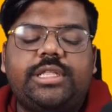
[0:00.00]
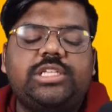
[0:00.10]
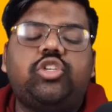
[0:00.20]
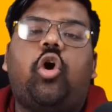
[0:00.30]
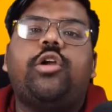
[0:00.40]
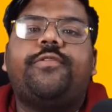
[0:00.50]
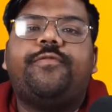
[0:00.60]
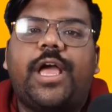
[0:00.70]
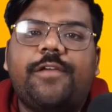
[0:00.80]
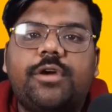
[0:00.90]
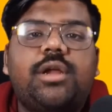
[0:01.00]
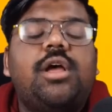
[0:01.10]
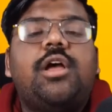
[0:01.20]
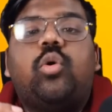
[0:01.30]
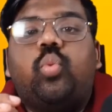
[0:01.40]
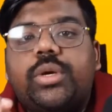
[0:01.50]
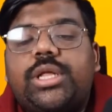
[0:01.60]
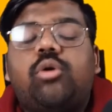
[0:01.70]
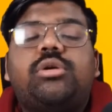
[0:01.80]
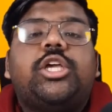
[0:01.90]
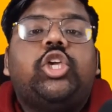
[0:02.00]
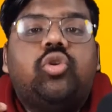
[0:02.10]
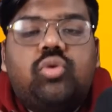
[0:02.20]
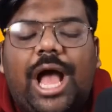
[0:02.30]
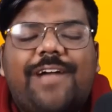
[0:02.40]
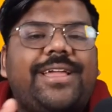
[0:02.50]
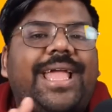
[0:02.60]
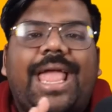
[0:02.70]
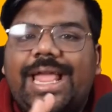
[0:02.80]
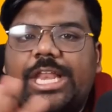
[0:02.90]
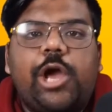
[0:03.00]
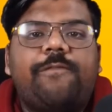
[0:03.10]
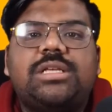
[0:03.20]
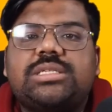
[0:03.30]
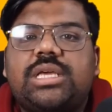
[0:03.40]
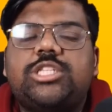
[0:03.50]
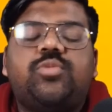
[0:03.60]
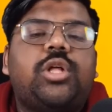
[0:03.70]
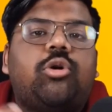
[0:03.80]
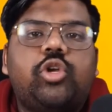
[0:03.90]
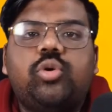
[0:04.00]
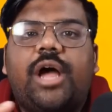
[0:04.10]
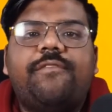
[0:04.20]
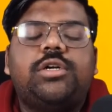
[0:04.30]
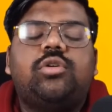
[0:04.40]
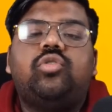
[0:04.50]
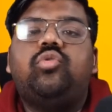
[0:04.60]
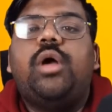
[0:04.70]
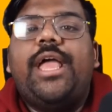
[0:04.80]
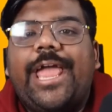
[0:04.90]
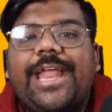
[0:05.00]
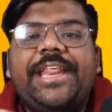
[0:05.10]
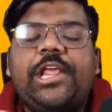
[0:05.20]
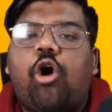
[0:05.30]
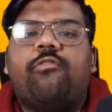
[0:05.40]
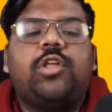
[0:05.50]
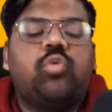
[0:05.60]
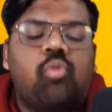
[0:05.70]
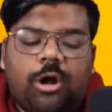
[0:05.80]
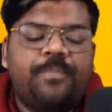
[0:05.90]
things on Fiverr without you having any of the skills, without you having to do any of the work.